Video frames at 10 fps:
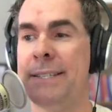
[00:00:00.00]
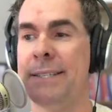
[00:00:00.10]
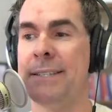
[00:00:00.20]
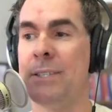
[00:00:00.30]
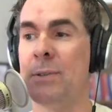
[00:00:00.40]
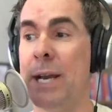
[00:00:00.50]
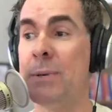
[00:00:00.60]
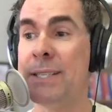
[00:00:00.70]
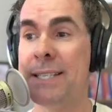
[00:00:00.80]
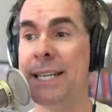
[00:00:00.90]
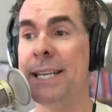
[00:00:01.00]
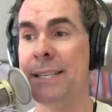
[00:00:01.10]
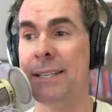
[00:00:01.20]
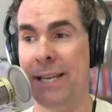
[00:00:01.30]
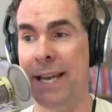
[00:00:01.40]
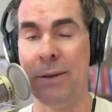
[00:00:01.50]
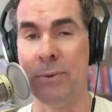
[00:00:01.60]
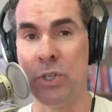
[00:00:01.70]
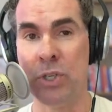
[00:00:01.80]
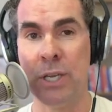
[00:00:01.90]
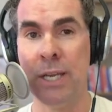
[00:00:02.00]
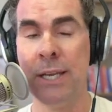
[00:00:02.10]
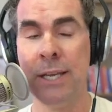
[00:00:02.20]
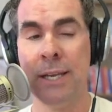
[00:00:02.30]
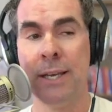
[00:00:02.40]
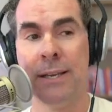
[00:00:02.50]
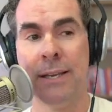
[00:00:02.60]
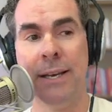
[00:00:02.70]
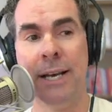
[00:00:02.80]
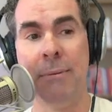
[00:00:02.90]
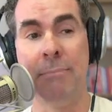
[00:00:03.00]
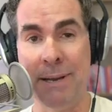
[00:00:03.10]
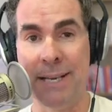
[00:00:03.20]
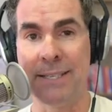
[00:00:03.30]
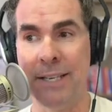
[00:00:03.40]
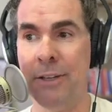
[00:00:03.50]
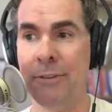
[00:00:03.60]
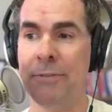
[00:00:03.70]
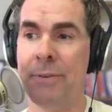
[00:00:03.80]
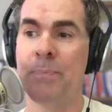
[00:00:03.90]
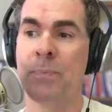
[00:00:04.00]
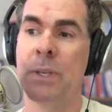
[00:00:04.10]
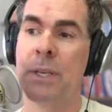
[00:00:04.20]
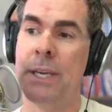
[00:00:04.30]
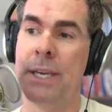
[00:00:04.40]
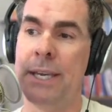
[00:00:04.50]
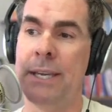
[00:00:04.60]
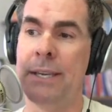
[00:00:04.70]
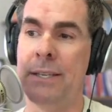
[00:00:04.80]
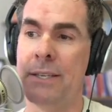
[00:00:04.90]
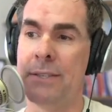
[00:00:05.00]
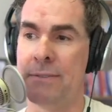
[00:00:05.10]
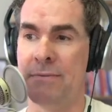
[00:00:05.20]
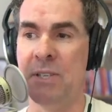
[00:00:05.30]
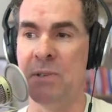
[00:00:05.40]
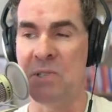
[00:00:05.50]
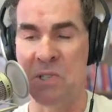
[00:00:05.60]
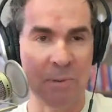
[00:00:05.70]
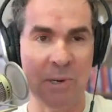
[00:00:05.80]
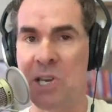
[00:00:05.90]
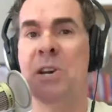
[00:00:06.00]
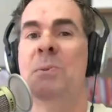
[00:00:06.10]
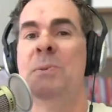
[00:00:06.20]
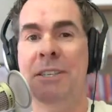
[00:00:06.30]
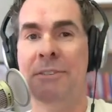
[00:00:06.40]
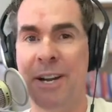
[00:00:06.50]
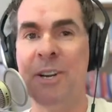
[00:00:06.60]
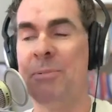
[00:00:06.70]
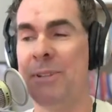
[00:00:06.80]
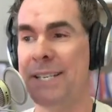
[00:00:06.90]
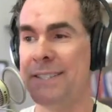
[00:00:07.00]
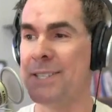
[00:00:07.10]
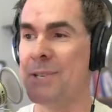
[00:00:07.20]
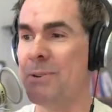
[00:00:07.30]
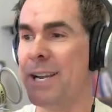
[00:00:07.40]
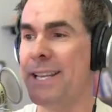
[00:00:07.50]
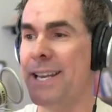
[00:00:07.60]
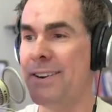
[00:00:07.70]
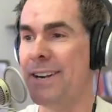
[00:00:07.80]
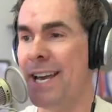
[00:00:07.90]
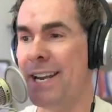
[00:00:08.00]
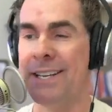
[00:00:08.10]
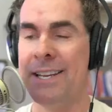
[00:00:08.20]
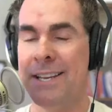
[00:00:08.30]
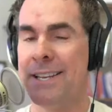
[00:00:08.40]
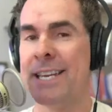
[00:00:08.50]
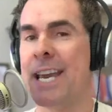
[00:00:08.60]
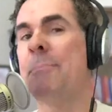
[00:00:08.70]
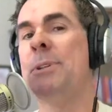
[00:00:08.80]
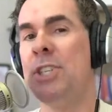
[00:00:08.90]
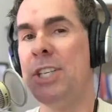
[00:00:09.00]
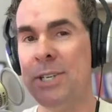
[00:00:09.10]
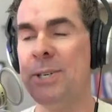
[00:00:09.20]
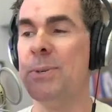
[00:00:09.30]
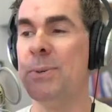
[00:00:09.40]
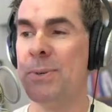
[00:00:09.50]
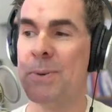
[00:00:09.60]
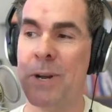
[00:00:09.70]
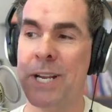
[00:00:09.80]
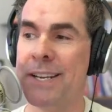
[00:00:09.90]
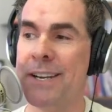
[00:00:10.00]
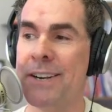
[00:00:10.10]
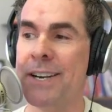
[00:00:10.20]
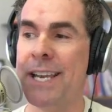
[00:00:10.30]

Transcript: And so I was sitting in the lounge by myself, and this, super cozy fireplace is going right in there. I had a cappuccino right there.